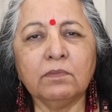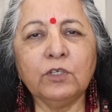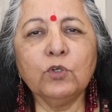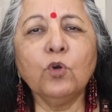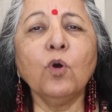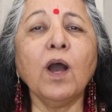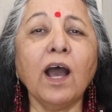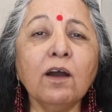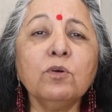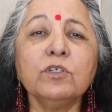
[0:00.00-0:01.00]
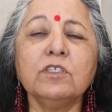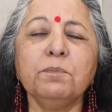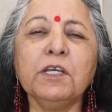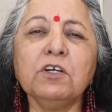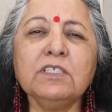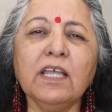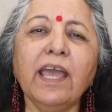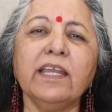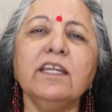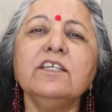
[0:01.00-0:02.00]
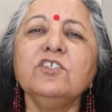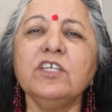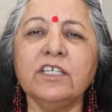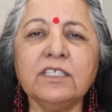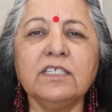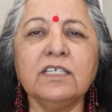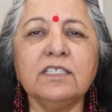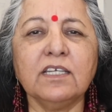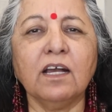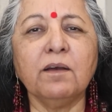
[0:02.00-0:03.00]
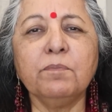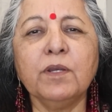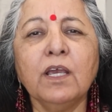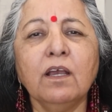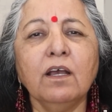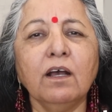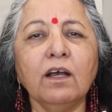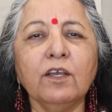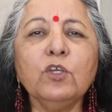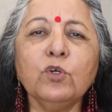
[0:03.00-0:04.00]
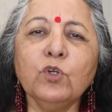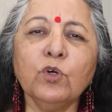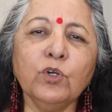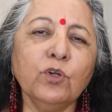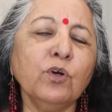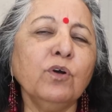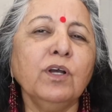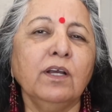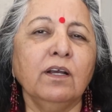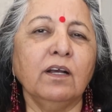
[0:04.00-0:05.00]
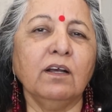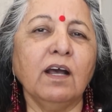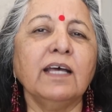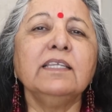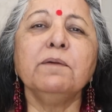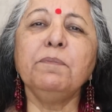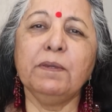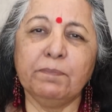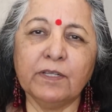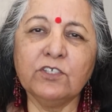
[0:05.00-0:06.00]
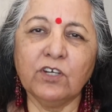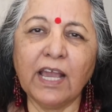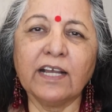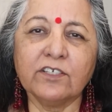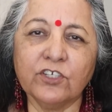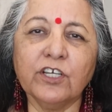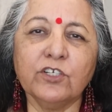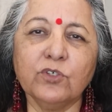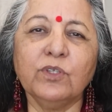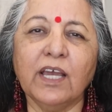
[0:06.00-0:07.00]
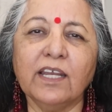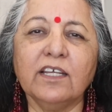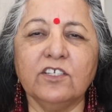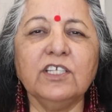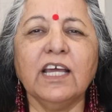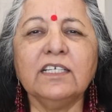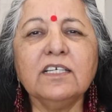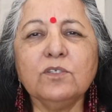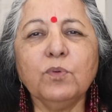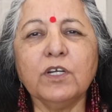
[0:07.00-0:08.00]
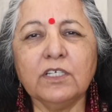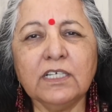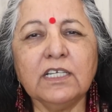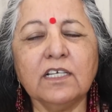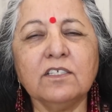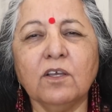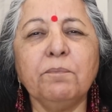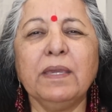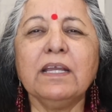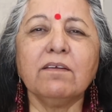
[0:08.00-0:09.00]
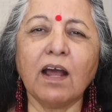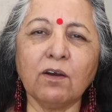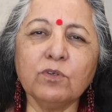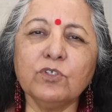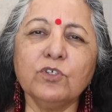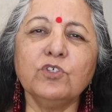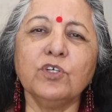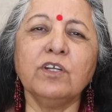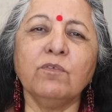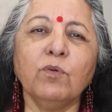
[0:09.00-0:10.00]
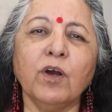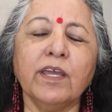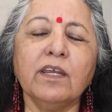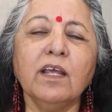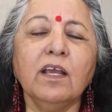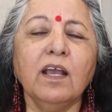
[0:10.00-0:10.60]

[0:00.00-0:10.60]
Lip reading: you go out, because the energy is disturbed, you don't know other people's reaction to the energy. That is what it is. A big crowd you should avoid.